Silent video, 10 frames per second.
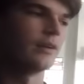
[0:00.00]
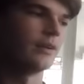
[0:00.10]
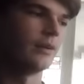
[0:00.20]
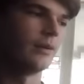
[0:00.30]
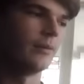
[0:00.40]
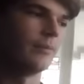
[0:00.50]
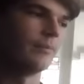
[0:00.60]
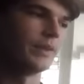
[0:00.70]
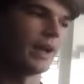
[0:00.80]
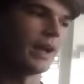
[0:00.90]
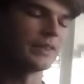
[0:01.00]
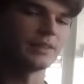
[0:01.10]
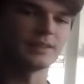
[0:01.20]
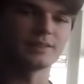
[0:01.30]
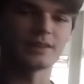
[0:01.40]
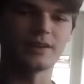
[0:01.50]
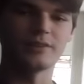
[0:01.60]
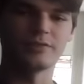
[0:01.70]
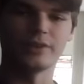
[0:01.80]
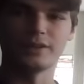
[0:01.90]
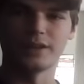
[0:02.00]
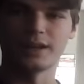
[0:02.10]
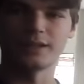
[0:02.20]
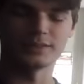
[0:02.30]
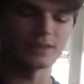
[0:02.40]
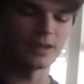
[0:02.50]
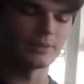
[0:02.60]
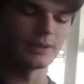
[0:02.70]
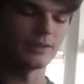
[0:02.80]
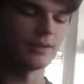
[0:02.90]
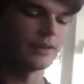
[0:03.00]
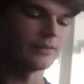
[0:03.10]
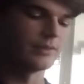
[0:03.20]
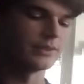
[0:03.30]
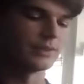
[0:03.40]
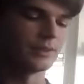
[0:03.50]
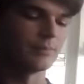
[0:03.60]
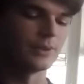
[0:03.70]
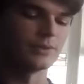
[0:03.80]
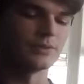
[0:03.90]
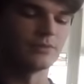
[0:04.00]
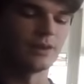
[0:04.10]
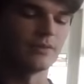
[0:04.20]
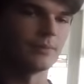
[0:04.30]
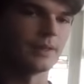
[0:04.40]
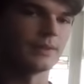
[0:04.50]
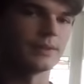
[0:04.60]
I think it's kind of funny. I like to comment it on every single post involving math I